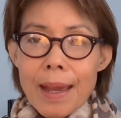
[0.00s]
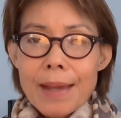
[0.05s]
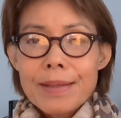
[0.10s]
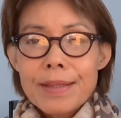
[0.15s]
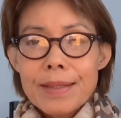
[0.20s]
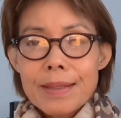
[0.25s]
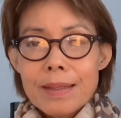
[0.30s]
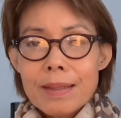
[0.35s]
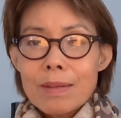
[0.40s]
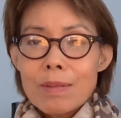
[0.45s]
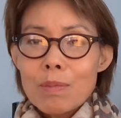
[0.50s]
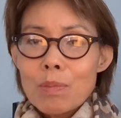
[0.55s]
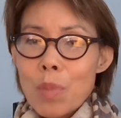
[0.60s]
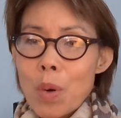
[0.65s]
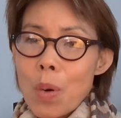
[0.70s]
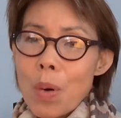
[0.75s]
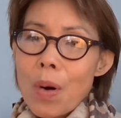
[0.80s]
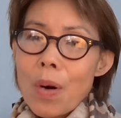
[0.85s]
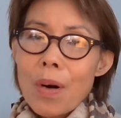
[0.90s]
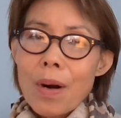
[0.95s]
And still
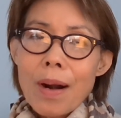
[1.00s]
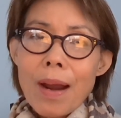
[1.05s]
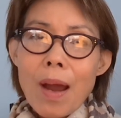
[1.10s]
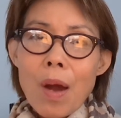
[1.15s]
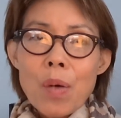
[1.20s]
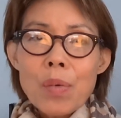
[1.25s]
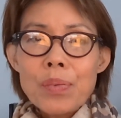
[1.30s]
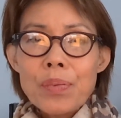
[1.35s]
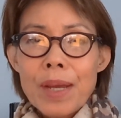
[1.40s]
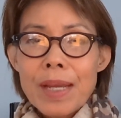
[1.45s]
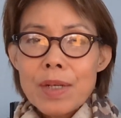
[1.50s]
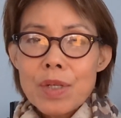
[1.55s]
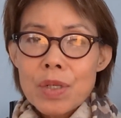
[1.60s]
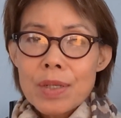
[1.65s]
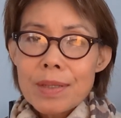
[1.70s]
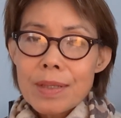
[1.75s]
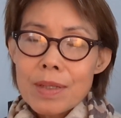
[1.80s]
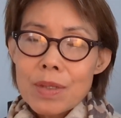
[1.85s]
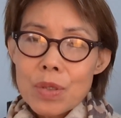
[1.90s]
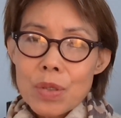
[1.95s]
more
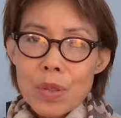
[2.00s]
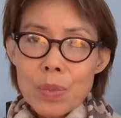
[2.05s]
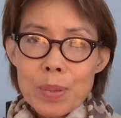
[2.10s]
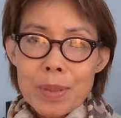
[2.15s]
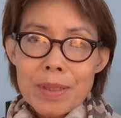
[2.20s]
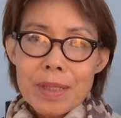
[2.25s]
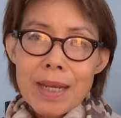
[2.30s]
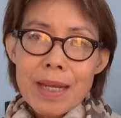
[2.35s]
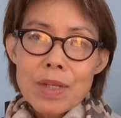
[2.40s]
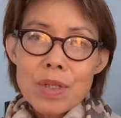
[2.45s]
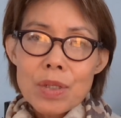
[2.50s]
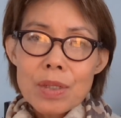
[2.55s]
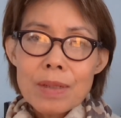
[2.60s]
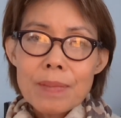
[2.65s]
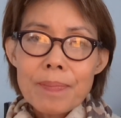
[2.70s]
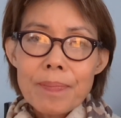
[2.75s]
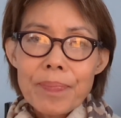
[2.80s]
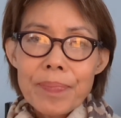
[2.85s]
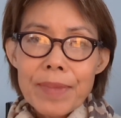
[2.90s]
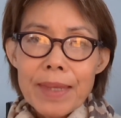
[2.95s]
outrageous
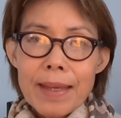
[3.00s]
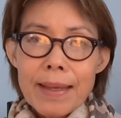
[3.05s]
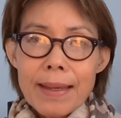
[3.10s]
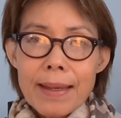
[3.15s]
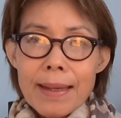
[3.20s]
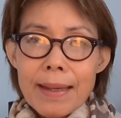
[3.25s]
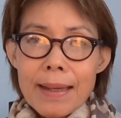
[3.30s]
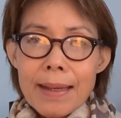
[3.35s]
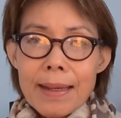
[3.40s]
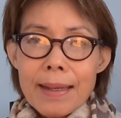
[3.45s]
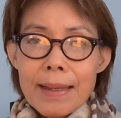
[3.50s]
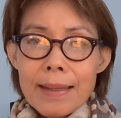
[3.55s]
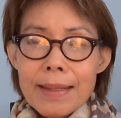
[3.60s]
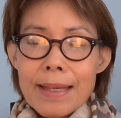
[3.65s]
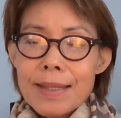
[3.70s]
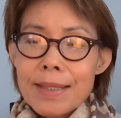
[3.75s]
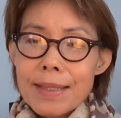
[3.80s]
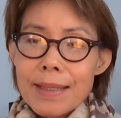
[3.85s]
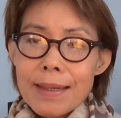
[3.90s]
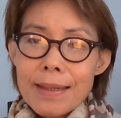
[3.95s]
interpretation.
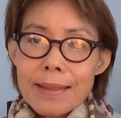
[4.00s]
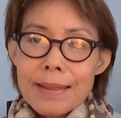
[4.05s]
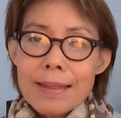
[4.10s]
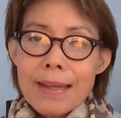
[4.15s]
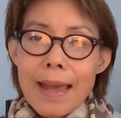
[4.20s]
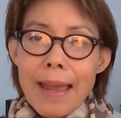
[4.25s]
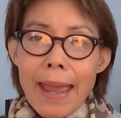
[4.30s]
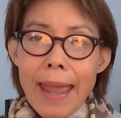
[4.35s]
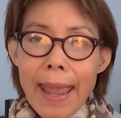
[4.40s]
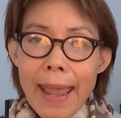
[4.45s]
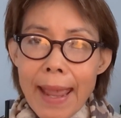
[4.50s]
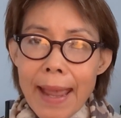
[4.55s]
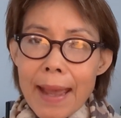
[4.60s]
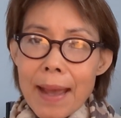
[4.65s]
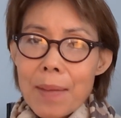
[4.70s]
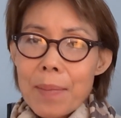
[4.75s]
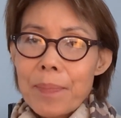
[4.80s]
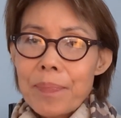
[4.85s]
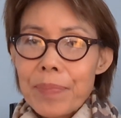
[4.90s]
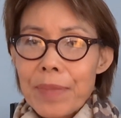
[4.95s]
They said
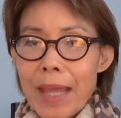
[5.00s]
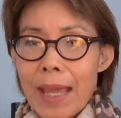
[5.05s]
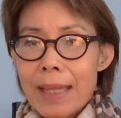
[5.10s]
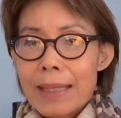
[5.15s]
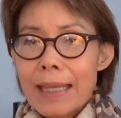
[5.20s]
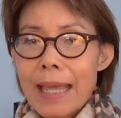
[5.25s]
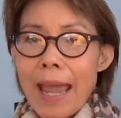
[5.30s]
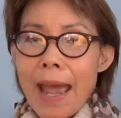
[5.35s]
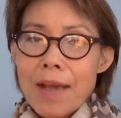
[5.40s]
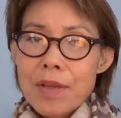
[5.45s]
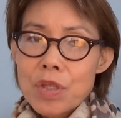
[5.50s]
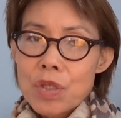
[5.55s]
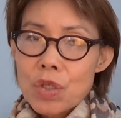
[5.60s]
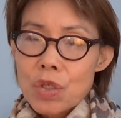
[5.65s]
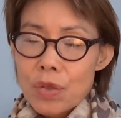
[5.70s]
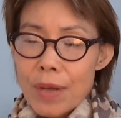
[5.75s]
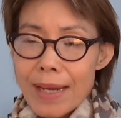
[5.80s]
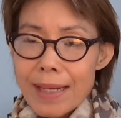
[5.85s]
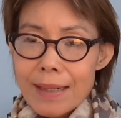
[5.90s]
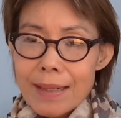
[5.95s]
Ham had
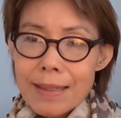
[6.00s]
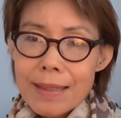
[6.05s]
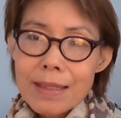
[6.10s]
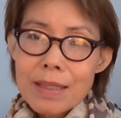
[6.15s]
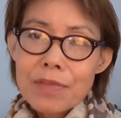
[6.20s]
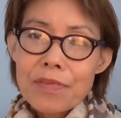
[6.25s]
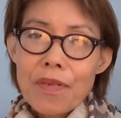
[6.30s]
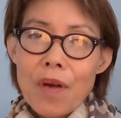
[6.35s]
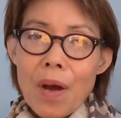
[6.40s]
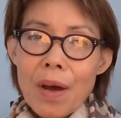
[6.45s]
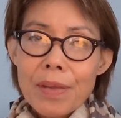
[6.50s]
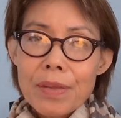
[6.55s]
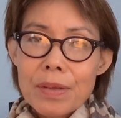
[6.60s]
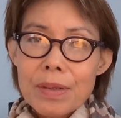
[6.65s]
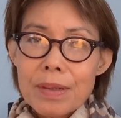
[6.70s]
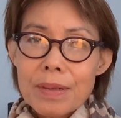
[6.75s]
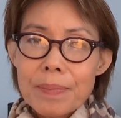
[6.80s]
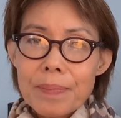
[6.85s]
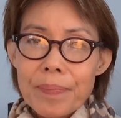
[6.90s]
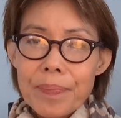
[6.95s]
castrated his
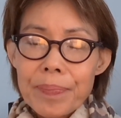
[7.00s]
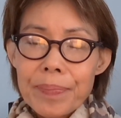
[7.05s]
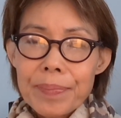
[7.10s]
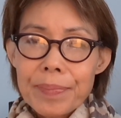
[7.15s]
father.